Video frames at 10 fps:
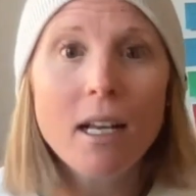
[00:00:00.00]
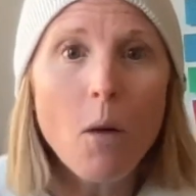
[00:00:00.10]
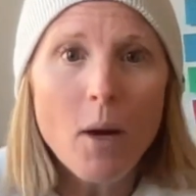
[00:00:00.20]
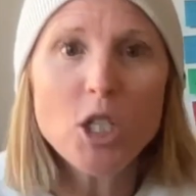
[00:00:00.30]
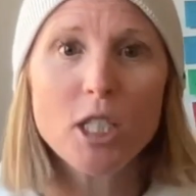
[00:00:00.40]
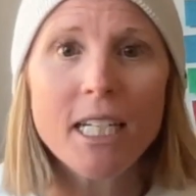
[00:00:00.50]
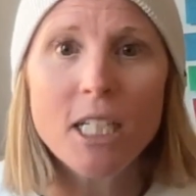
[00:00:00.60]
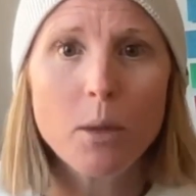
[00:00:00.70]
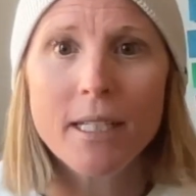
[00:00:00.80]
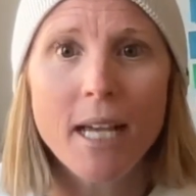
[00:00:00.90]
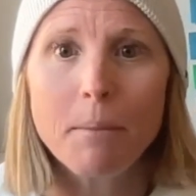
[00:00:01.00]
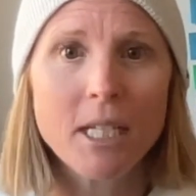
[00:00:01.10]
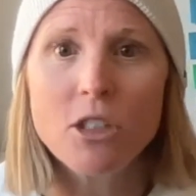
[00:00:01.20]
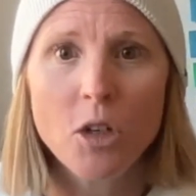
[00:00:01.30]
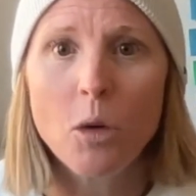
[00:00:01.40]
No, I just need to accept
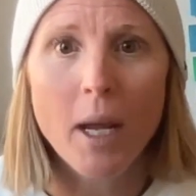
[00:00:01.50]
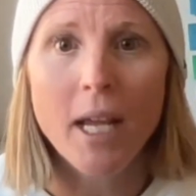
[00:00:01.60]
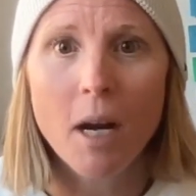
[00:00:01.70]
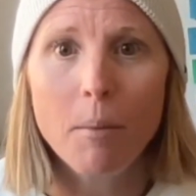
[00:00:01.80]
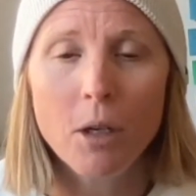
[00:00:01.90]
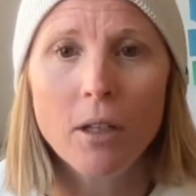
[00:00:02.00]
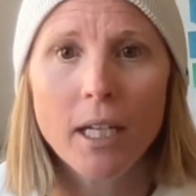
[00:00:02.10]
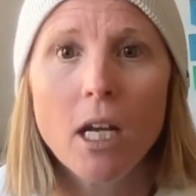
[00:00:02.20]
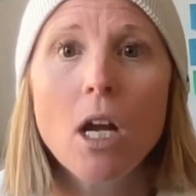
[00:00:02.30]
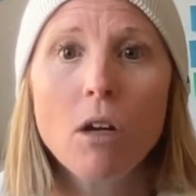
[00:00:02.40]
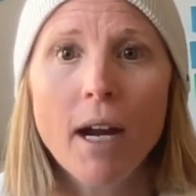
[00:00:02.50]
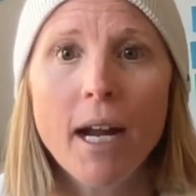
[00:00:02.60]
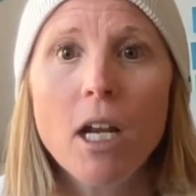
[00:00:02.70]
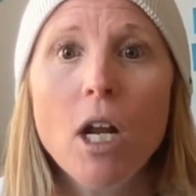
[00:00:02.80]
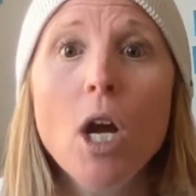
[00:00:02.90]
he's going to wake up early, right?